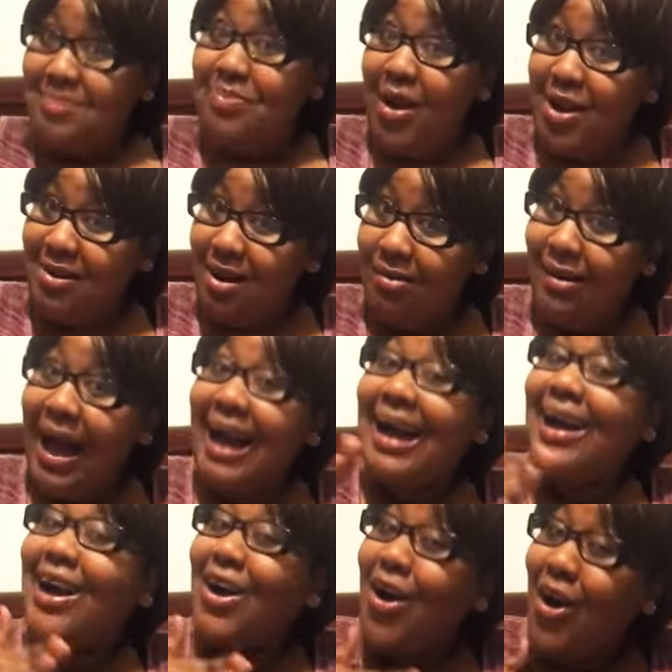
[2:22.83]
But you know, I
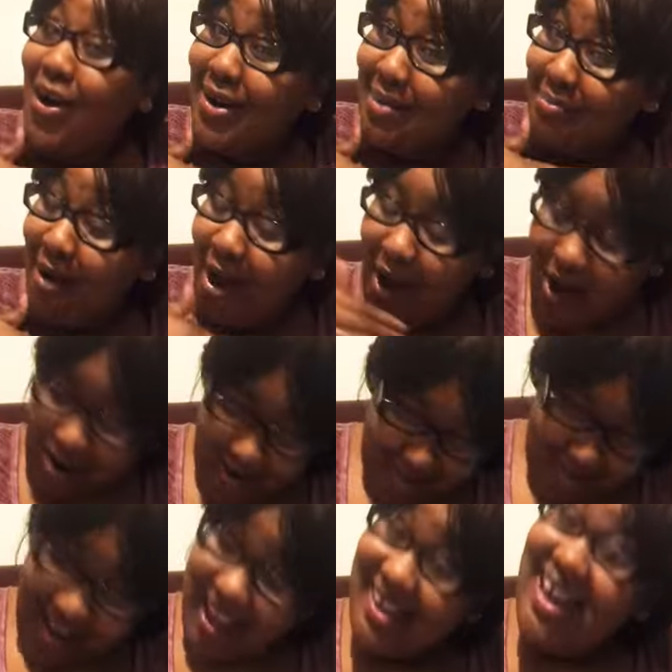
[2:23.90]
got God in my
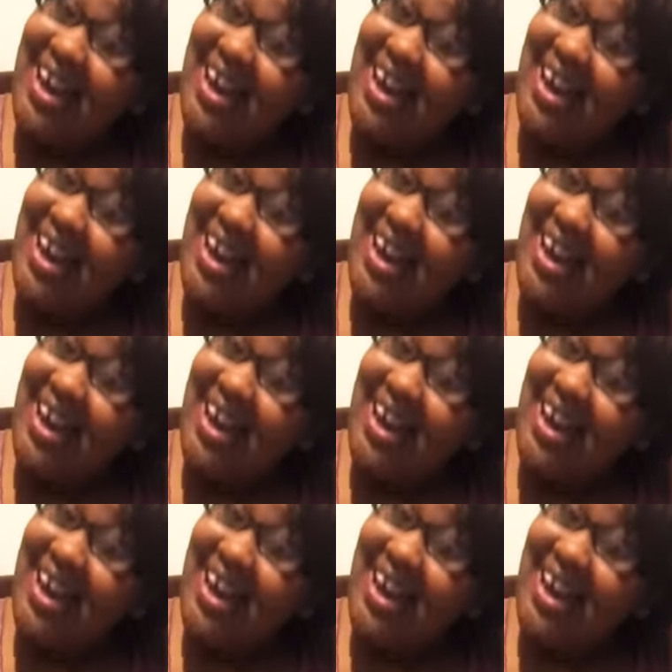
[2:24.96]
heart.